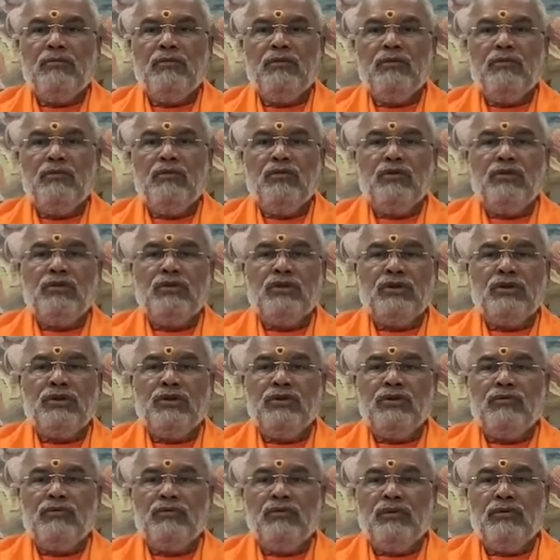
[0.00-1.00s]

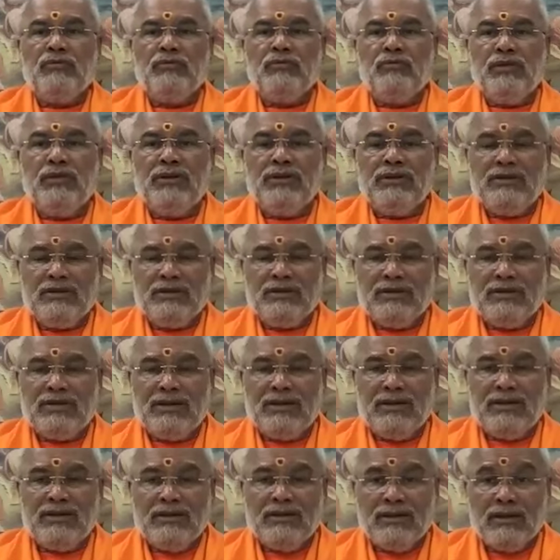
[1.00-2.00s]
Mumukshutva means
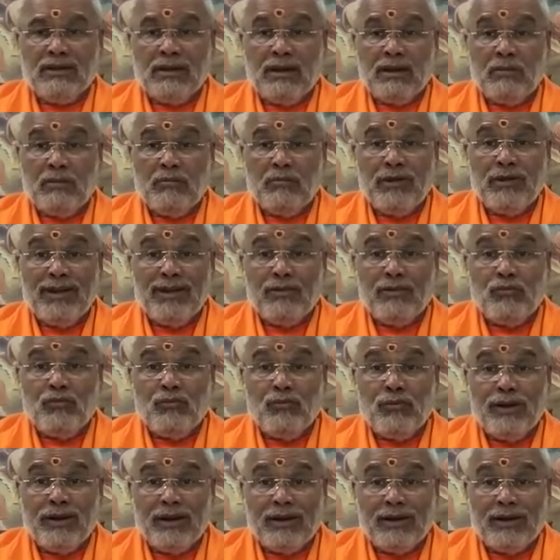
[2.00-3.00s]
there is a
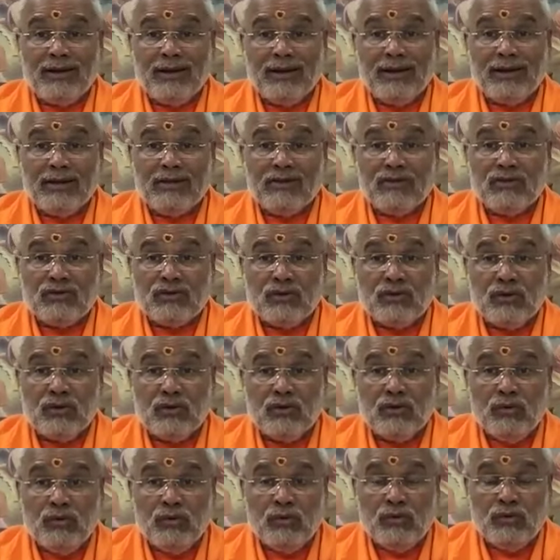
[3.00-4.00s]
commitment.
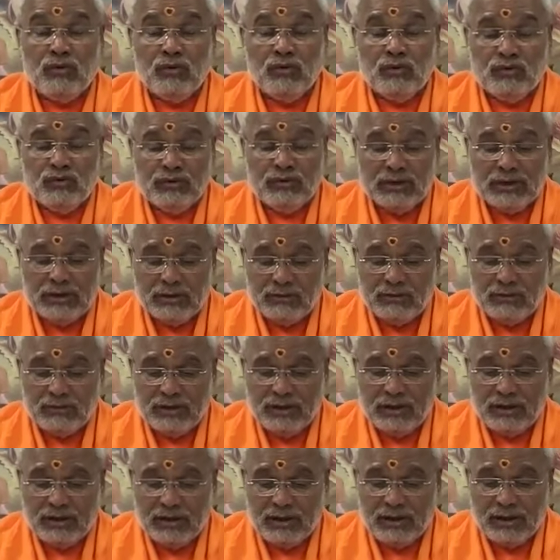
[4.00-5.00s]

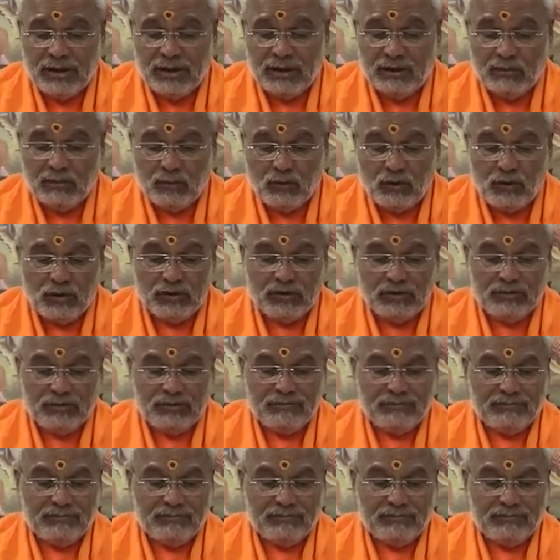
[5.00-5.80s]
Exclusively, I want.